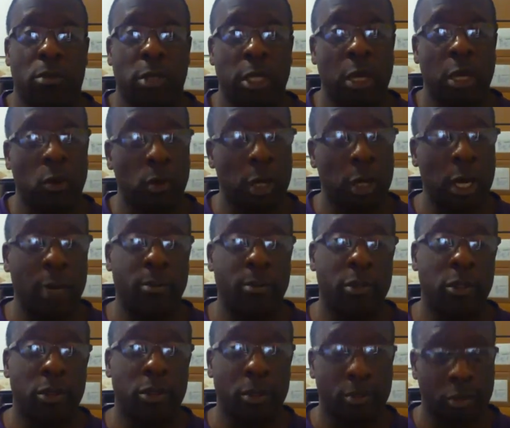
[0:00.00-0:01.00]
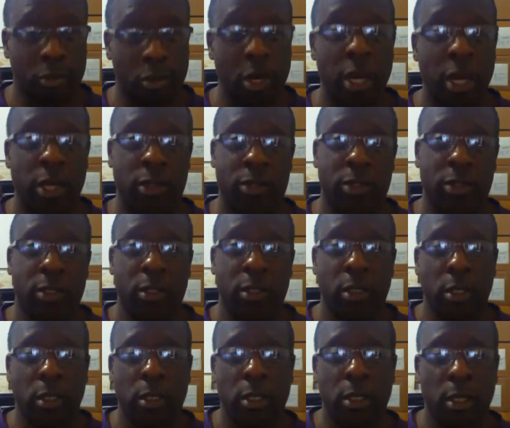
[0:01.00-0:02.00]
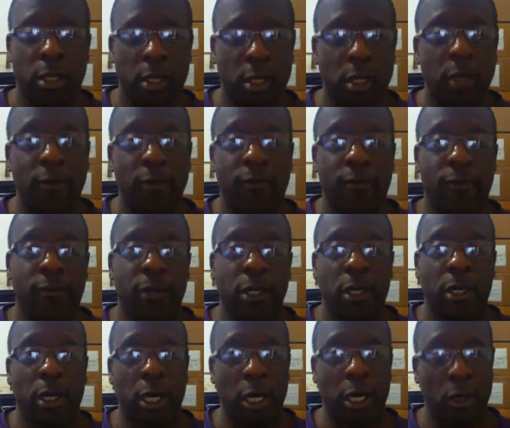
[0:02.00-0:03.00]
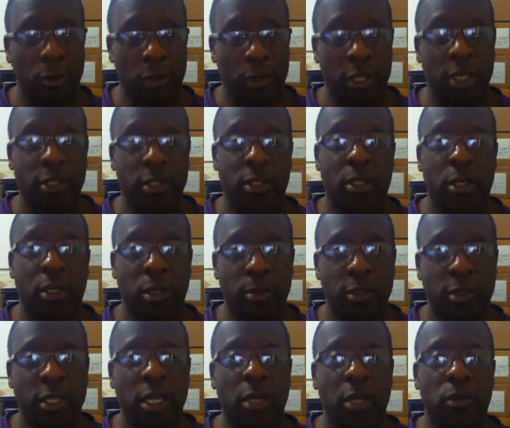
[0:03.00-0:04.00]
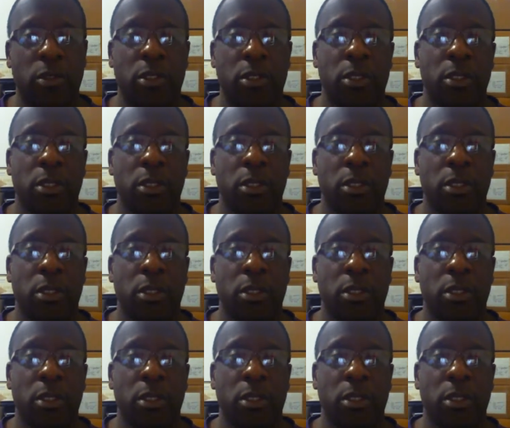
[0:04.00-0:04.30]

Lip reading: And I would not be surprised if Autodesk comes out